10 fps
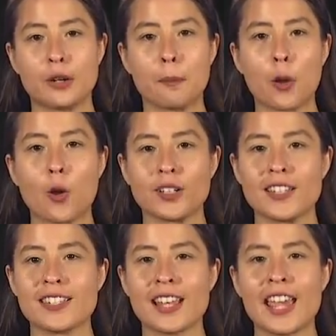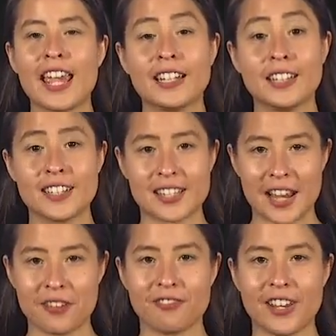components in the
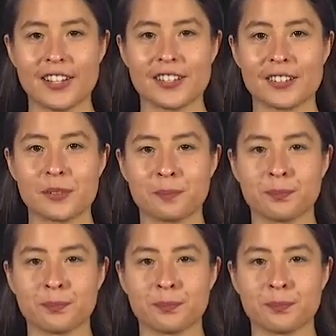design phase.